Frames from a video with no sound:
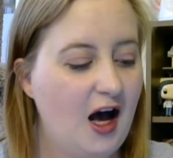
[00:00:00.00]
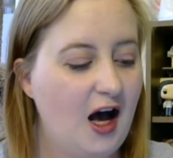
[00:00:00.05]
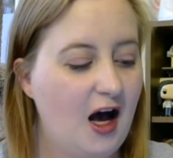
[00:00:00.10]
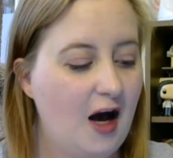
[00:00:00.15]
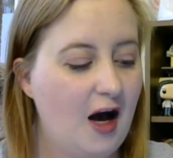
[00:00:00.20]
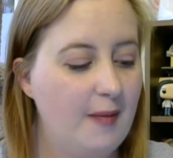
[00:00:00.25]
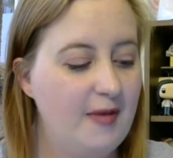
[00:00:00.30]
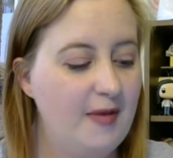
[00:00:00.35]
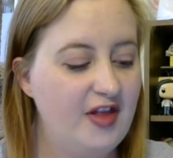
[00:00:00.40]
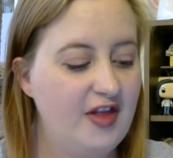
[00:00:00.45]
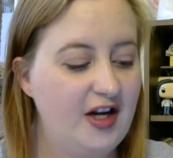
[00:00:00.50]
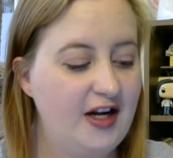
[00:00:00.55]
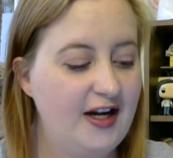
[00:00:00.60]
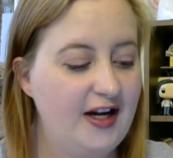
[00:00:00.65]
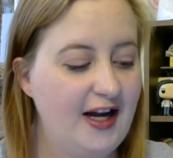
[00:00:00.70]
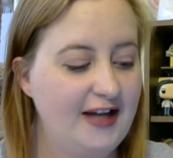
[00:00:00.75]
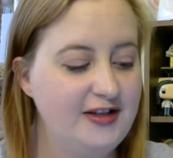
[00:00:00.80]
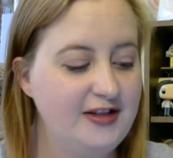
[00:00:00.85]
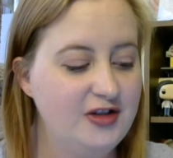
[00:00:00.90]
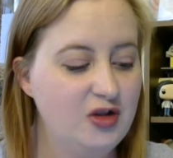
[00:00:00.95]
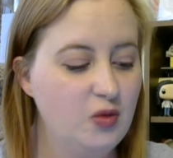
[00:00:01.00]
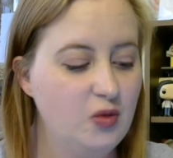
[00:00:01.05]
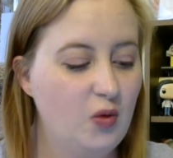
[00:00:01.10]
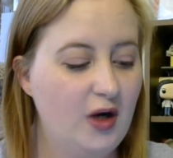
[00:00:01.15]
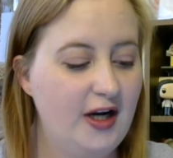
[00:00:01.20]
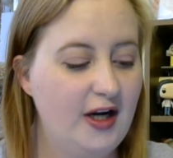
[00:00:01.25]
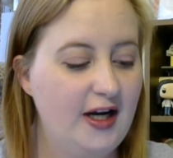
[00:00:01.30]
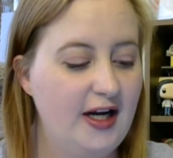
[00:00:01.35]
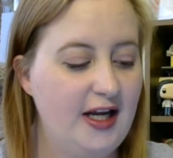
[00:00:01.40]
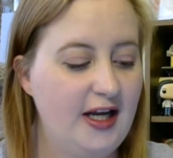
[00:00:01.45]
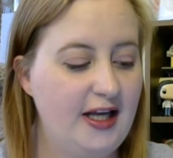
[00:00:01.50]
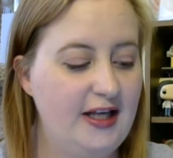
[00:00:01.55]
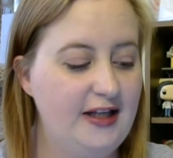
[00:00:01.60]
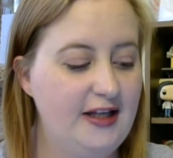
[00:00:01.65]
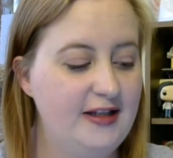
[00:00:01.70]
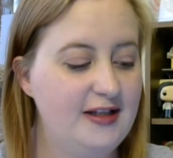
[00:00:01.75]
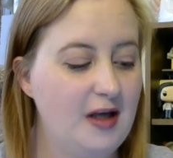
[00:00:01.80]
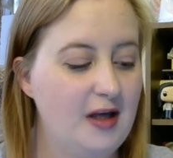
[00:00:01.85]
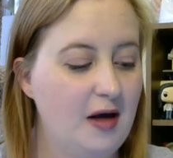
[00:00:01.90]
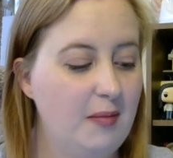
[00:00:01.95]
Um, the next one
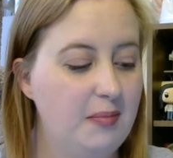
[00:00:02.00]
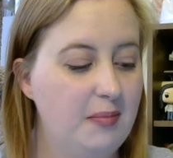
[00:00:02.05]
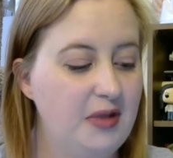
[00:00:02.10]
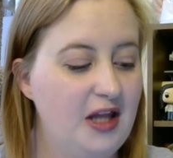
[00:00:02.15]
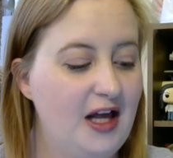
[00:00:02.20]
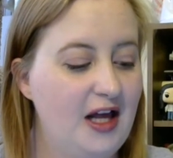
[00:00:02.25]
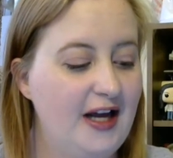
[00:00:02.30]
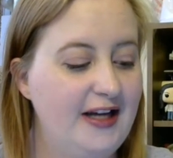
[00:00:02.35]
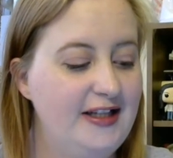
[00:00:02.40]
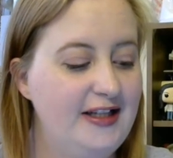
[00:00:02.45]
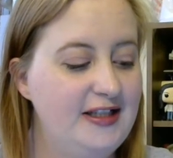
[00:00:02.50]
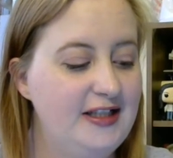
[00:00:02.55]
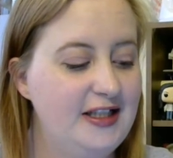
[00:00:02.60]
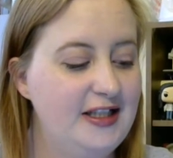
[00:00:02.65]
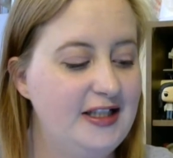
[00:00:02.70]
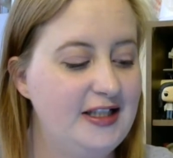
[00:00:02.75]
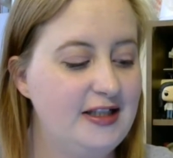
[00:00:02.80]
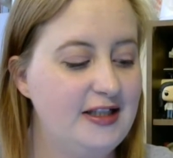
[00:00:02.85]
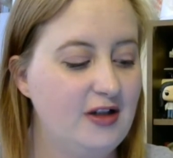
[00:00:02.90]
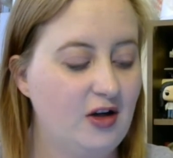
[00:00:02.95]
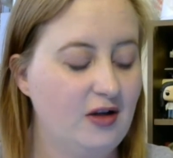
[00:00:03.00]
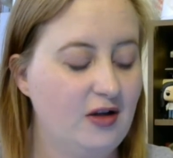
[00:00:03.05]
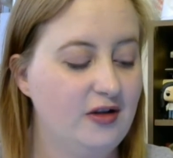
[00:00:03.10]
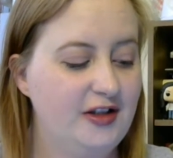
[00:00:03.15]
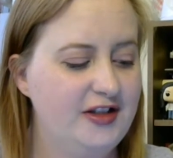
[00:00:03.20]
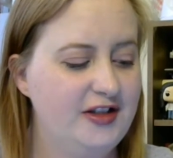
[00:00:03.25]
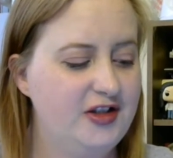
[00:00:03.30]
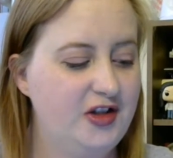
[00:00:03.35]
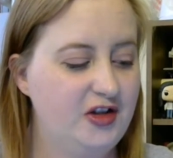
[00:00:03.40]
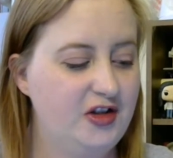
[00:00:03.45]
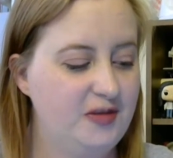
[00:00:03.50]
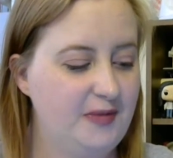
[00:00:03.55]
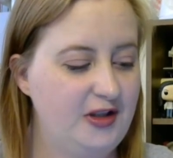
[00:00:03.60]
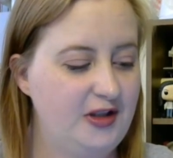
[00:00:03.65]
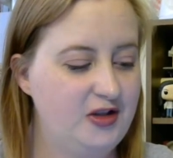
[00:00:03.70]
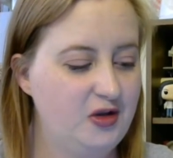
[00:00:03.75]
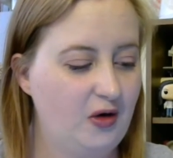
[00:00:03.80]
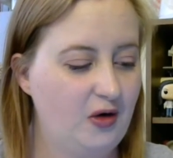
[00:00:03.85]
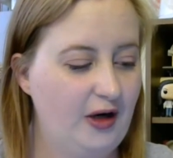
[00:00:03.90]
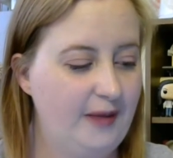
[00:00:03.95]
is Blind, or, or excuse me,
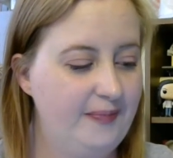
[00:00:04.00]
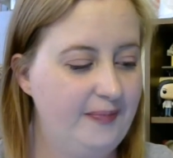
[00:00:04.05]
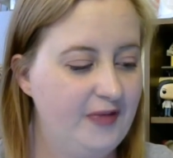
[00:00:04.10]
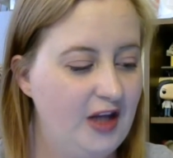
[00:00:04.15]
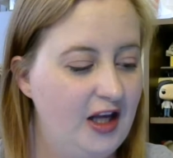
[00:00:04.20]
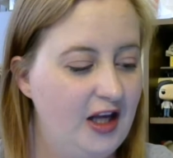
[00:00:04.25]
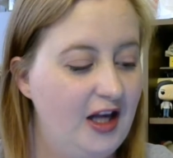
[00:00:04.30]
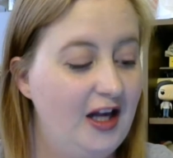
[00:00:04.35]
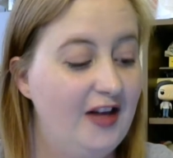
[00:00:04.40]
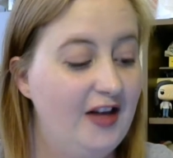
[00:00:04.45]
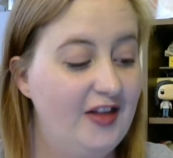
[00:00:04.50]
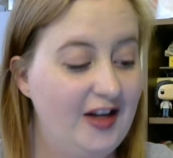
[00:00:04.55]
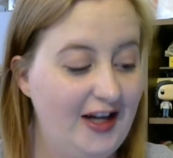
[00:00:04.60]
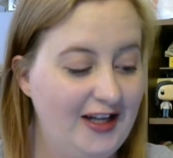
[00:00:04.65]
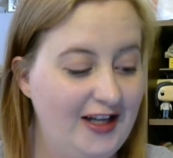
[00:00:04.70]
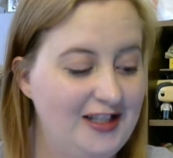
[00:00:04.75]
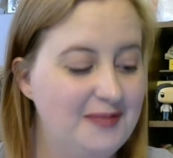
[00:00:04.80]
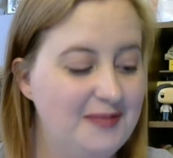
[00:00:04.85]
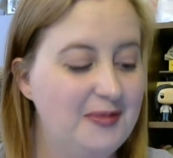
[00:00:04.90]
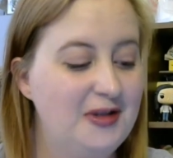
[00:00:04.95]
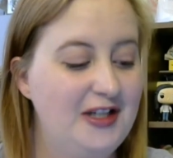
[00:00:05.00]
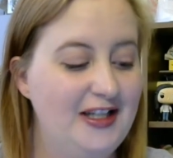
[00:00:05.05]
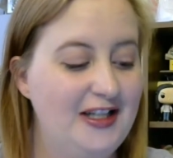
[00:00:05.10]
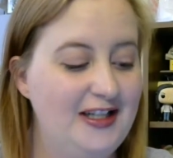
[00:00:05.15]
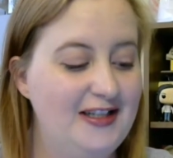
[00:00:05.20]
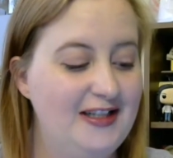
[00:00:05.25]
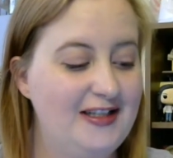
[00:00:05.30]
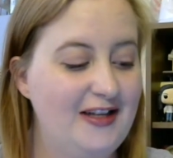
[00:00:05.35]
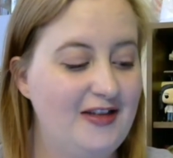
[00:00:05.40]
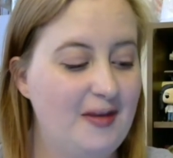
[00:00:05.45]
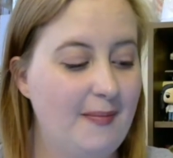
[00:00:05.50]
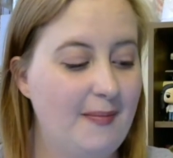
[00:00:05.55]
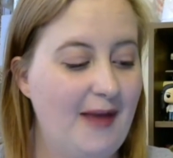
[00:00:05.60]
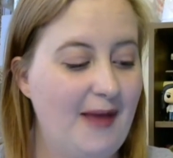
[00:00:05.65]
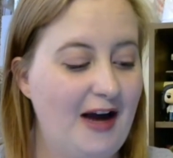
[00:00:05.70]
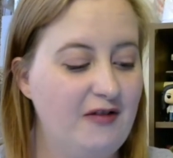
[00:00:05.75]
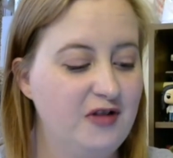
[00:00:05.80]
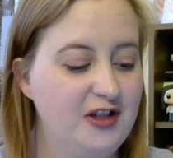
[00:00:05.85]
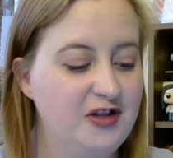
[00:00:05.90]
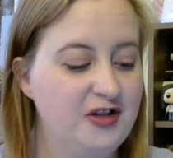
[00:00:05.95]
sorry. The next book is The
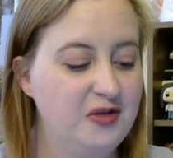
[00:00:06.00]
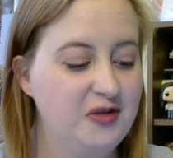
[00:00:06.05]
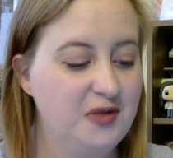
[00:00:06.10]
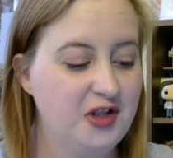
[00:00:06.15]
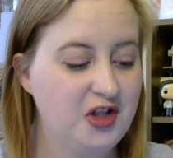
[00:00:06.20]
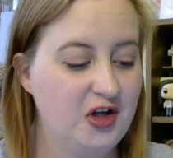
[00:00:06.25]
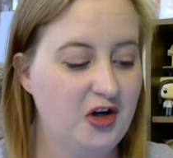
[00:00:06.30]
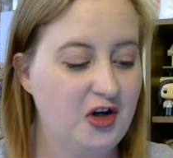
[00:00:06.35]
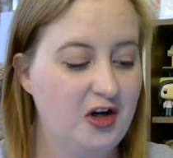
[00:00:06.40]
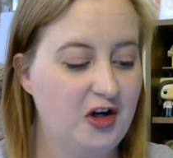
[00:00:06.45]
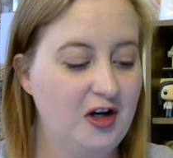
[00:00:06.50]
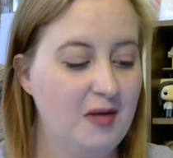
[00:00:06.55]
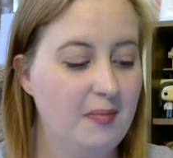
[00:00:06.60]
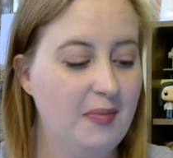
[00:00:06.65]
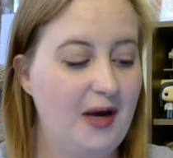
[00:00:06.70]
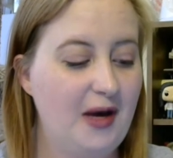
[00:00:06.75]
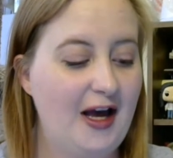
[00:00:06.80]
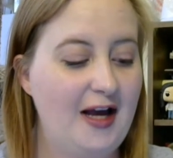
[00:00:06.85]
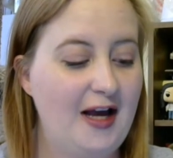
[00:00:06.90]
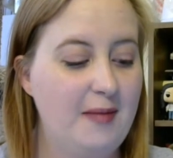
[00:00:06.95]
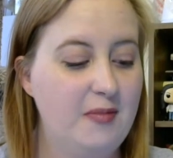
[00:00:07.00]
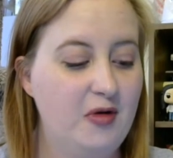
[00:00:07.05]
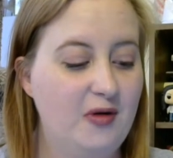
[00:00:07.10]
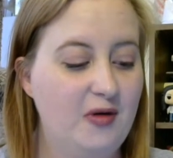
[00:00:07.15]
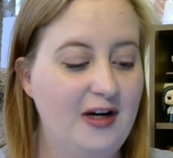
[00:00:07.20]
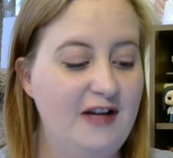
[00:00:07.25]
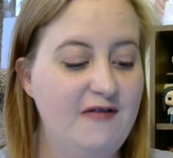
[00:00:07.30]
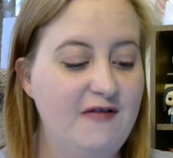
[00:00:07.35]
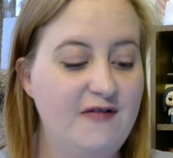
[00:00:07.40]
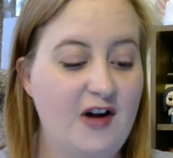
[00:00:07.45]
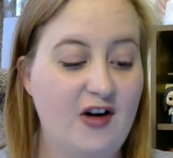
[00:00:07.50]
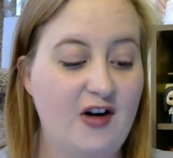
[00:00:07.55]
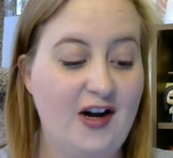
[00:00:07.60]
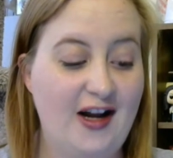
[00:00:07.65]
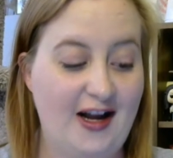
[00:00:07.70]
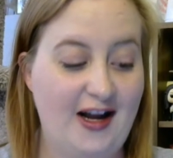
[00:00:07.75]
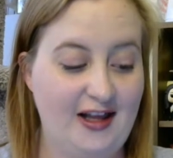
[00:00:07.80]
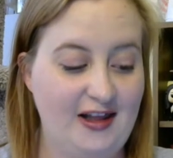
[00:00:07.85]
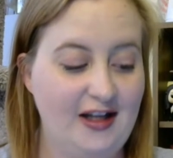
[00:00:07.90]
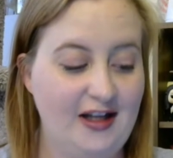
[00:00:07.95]
Maverick's Return by Marie
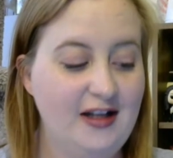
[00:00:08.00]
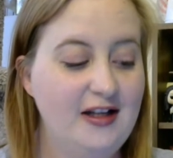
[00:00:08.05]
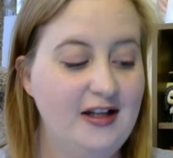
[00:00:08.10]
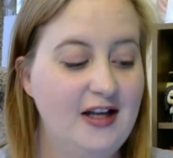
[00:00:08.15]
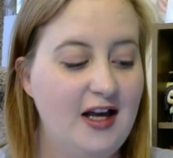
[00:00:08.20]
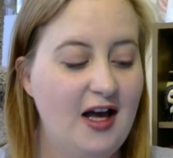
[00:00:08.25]
Ferrarella.